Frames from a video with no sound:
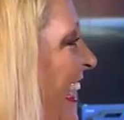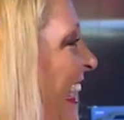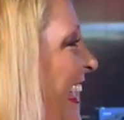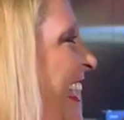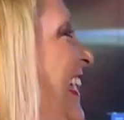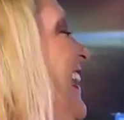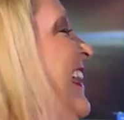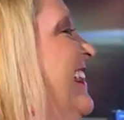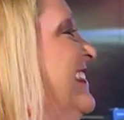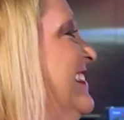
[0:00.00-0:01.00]

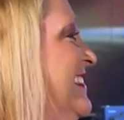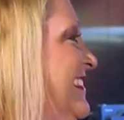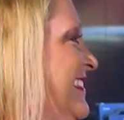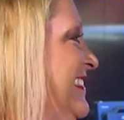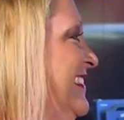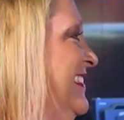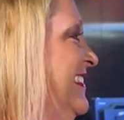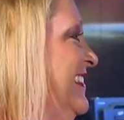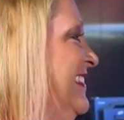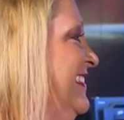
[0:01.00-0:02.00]

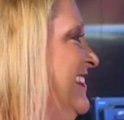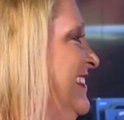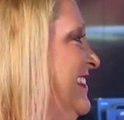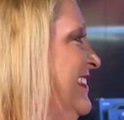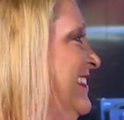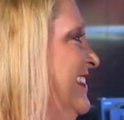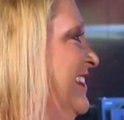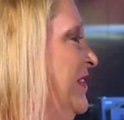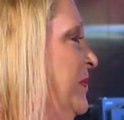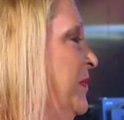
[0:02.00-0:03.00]

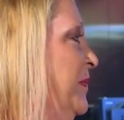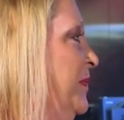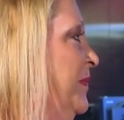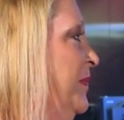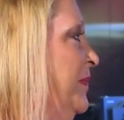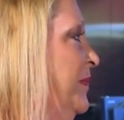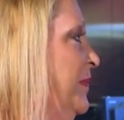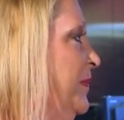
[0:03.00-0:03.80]
This person isn't speaking.